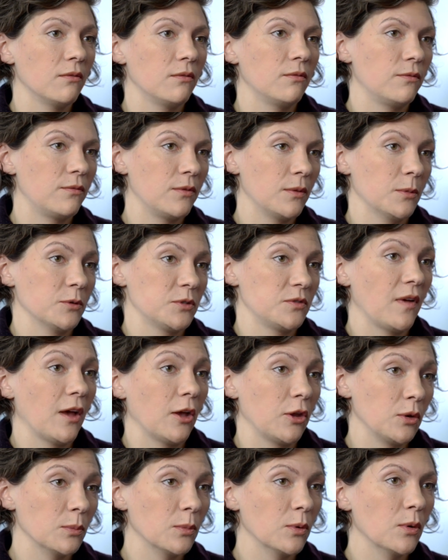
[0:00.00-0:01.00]
of the most
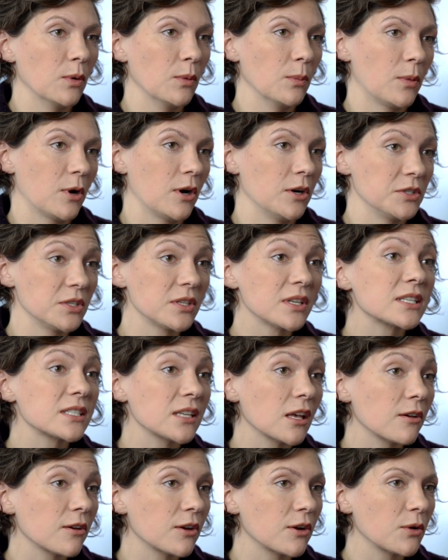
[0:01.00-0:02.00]
valuable parts of the
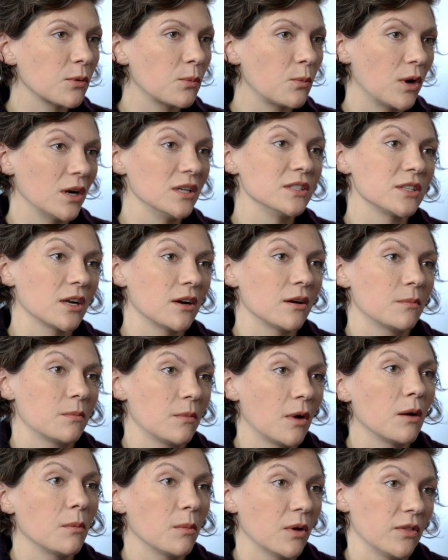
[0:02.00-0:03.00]
Accelerator was our
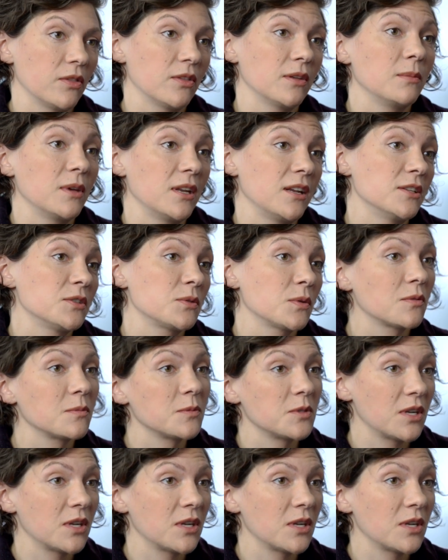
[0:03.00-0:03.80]
monthly meetings with